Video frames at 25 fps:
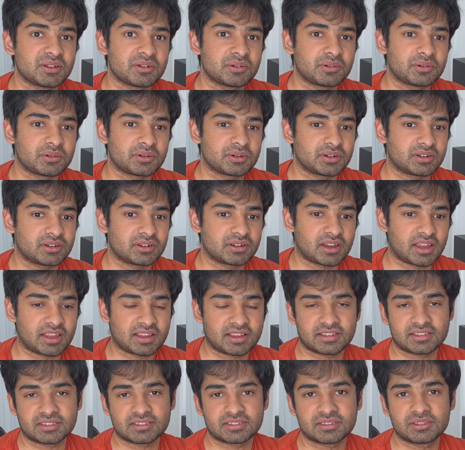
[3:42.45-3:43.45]
or I
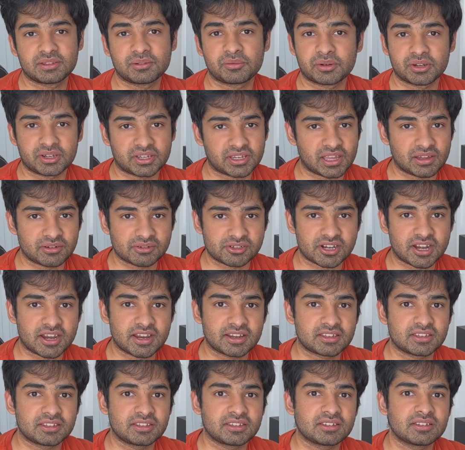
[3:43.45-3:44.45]
guess the workout
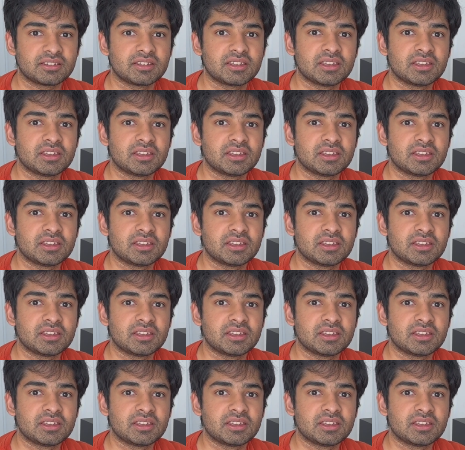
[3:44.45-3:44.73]
tracking.